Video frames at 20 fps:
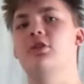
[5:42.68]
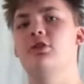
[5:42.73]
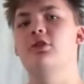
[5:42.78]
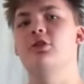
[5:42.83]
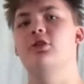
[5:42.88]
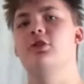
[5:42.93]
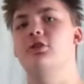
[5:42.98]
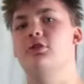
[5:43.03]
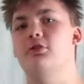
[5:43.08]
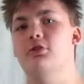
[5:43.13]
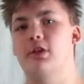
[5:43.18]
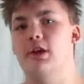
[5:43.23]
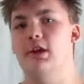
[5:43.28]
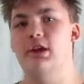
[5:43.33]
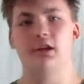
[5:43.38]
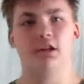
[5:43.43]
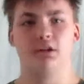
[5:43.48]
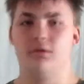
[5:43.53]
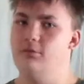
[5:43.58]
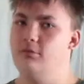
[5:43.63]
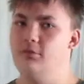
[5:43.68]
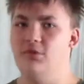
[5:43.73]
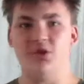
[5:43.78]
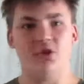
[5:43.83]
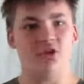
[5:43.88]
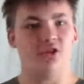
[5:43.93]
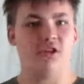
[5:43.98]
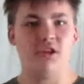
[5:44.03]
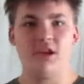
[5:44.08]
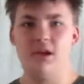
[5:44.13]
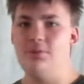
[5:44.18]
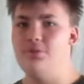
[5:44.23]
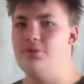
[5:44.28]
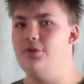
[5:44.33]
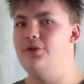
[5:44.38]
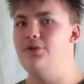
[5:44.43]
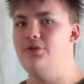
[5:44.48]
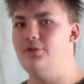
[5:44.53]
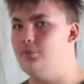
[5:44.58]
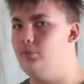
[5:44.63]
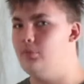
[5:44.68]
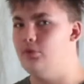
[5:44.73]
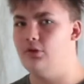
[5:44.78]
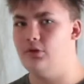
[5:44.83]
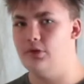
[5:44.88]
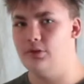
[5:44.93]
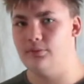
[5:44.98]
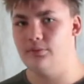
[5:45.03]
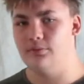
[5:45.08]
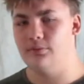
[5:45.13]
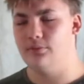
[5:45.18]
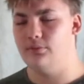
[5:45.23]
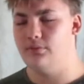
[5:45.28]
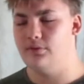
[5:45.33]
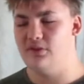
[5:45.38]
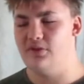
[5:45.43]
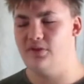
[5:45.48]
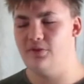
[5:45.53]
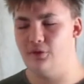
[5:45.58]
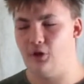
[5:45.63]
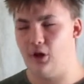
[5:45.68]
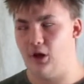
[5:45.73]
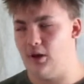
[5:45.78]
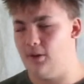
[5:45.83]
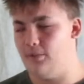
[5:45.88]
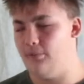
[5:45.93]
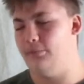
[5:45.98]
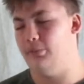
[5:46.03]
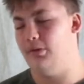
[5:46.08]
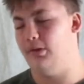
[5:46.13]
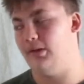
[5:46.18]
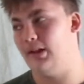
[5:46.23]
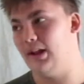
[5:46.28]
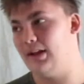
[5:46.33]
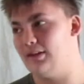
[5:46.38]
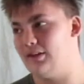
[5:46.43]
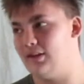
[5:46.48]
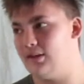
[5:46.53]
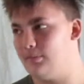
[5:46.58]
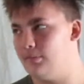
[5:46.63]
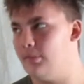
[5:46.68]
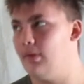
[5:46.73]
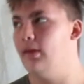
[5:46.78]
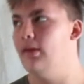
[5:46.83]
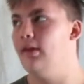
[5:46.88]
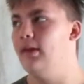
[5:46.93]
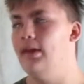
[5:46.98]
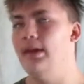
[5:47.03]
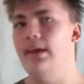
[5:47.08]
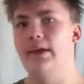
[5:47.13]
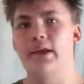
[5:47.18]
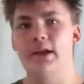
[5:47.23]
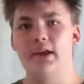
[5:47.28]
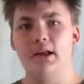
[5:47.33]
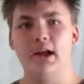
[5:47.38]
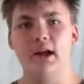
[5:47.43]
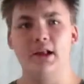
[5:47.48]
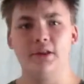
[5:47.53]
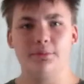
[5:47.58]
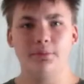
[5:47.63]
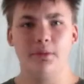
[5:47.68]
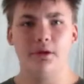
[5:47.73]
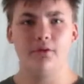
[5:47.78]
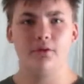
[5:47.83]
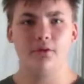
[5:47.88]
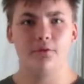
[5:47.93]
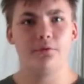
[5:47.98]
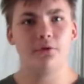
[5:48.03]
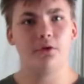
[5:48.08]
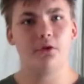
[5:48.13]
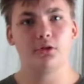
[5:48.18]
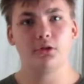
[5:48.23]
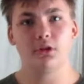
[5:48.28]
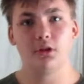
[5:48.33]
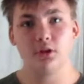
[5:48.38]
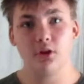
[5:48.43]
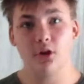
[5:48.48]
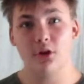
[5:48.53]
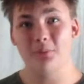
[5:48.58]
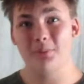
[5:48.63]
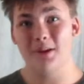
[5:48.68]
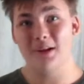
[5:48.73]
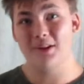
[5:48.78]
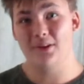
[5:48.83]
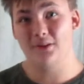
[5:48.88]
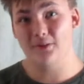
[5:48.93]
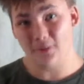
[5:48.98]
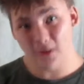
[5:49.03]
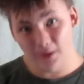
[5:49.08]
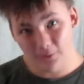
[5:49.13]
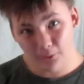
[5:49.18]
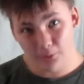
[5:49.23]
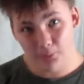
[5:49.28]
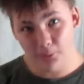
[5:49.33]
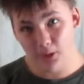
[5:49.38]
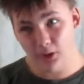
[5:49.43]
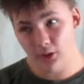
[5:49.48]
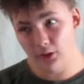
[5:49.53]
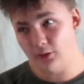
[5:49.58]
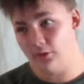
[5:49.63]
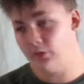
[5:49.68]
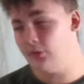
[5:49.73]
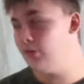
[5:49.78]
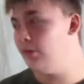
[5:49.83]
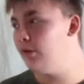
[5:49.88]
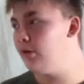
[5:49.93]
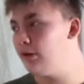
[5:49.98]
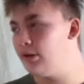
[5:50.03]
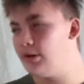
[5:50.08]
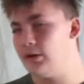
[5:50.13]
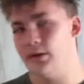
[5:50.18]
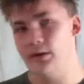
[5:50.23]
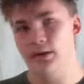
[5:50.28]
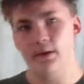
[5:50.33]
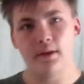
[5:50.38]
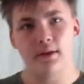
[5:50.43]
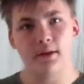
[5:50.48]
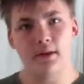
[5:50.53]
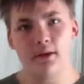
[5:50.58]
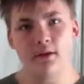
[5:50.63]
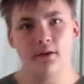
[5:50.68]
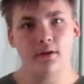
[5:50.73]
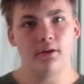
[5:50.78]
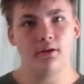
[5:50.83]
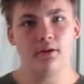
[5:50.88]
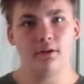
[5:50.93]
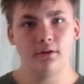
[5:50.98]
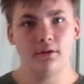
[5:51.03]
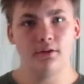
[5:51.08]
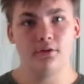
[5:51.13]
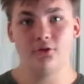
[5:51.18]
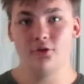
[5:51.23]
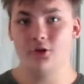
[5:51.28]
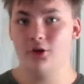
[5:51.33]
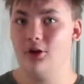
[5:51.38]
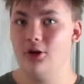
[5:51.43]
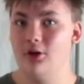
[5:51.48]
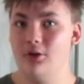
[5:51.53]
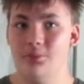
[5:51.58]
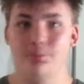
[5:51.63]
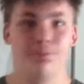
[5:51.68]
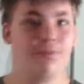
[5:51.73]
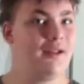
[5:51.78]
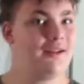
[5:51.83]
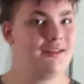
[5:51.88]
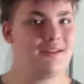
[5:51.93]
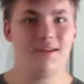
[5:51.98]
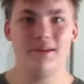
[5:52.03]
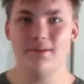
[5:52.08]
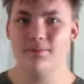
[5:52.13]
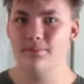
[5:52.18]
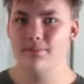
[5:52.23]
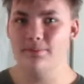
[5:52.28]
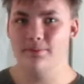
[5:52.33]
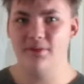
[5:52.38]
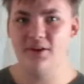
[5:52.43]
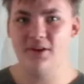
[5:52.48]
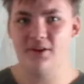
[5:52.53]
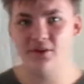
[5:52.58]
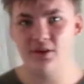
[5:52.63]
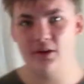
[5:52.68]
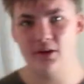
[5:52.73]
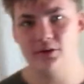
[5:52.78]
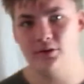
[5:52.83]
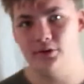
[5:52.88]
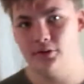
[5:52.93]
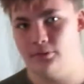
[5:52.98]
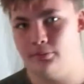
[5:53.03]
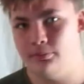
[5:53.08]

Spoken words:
you can just keep using more than it's free. But that's it. That's my review on the Nomad Survival Bow. So that's it. Thanks, guys.